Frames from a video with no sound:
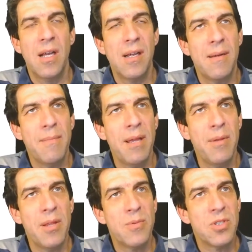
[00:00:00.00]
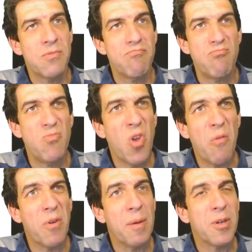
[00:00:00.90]
Maybe there was
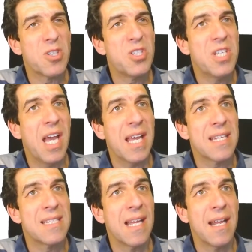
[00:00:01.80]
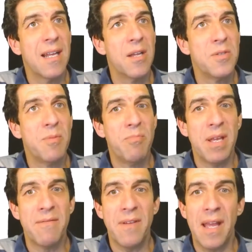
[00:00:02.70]
not very much text and loads of
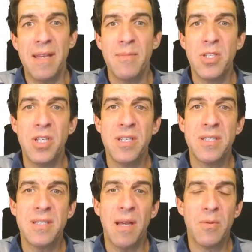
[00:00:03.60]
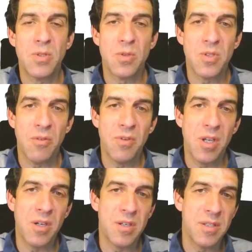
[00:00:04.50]
big fat images. That was also
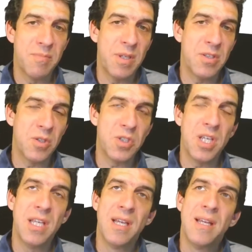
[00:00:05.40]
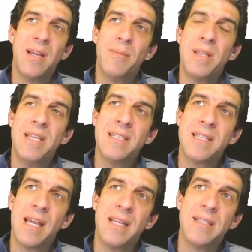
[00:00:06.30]
regarded as a bit dodgy. I mean, these
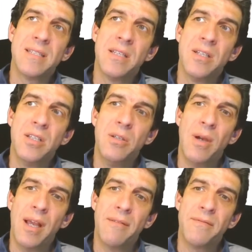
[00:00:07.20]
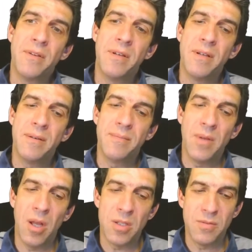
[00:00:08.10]
days, you have well,
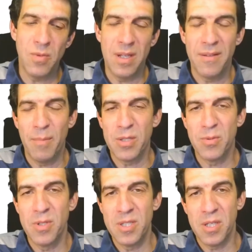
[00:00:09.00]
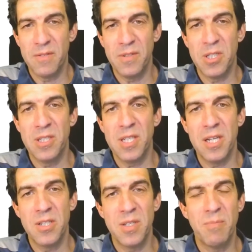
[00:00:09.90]
the buzzword is artificial
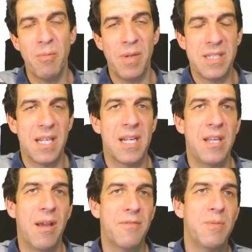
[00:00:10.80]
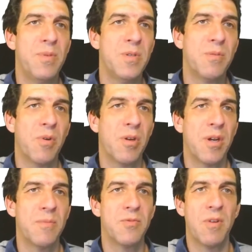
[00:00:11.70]
intelligence, but basically you have computer
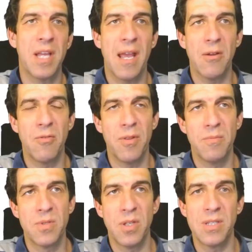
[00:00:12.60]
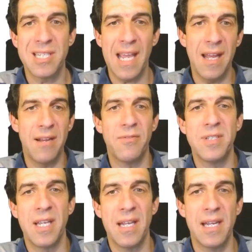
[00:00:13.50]
programs running algorithms that scan every
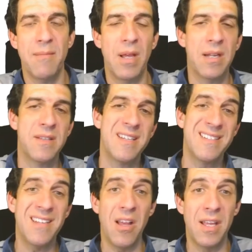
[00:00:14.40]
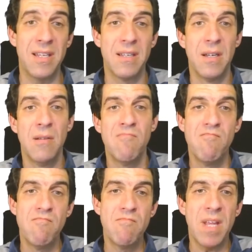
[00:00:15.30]
single email and decide,
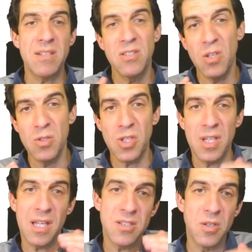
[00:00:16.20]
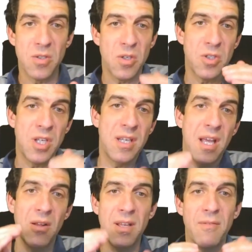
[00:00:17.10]
that's dodgy, that's not dodgy.
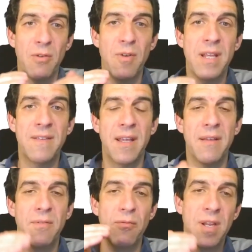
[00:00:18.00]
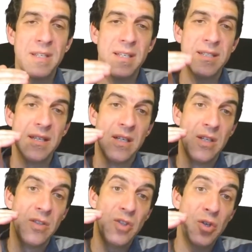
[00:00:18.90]
I'll give it a rating. If the rating's
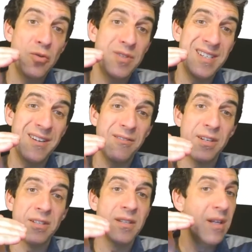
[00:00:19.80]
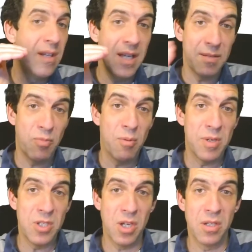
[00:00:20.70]
too serious, it's
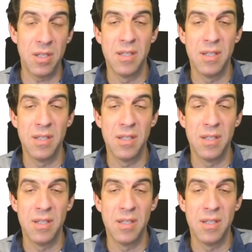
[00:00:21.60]
probably junk.